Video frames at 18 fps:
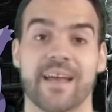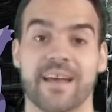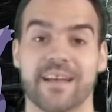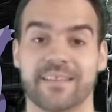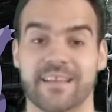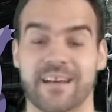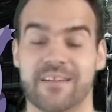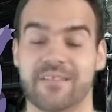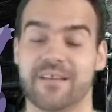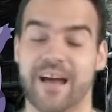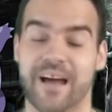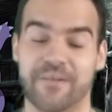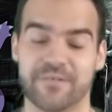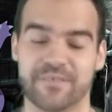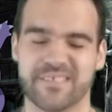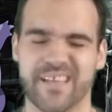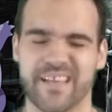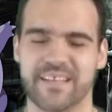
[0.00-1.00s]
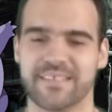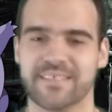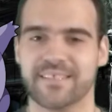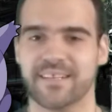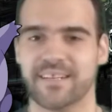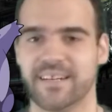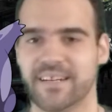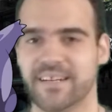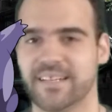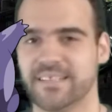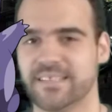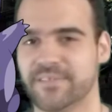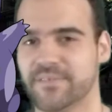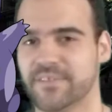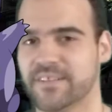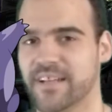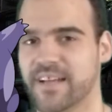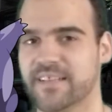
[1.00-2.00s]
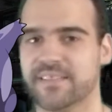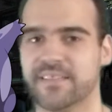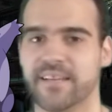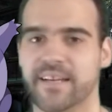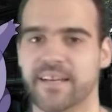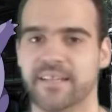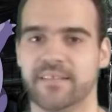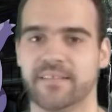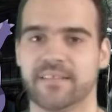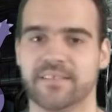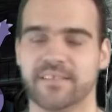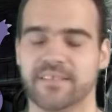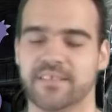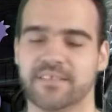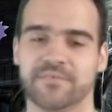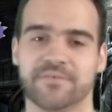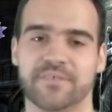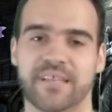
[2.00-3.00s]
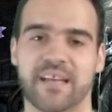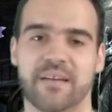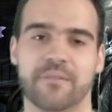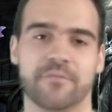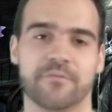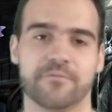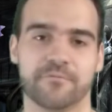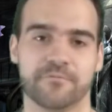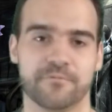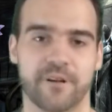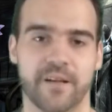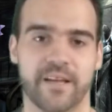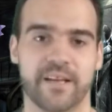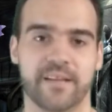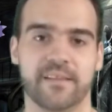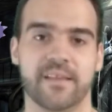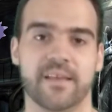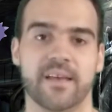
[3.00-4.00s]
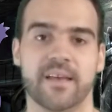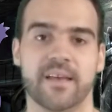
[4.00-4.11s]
Now, I would say it's kind of a glass cannon, because it doesn't really have great